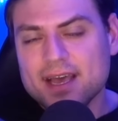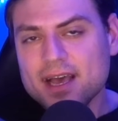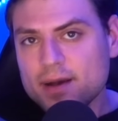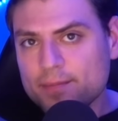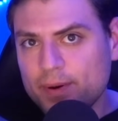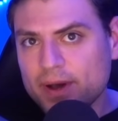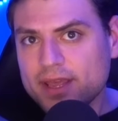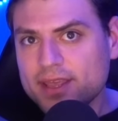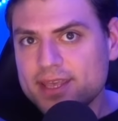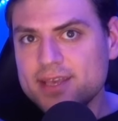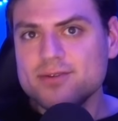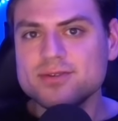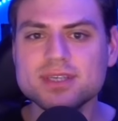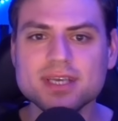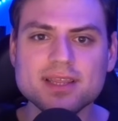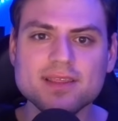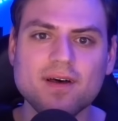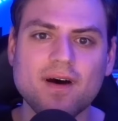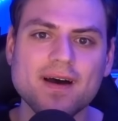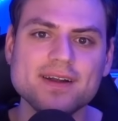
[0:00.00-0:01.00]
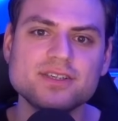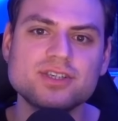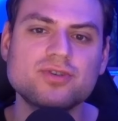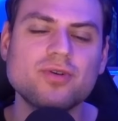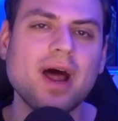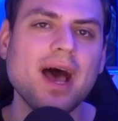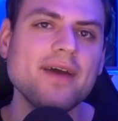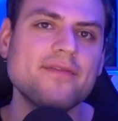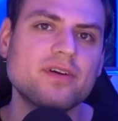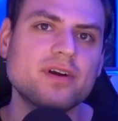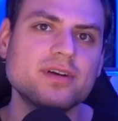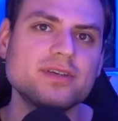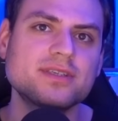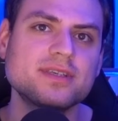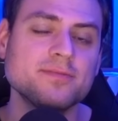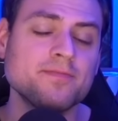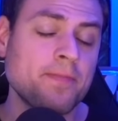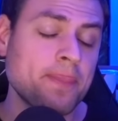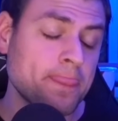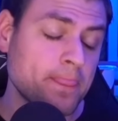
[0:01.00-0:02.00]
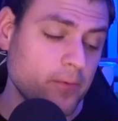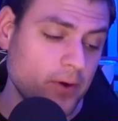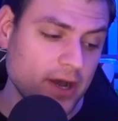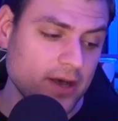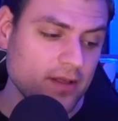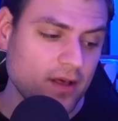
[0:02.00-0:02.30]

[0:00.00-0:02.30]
But using launch drivers, well,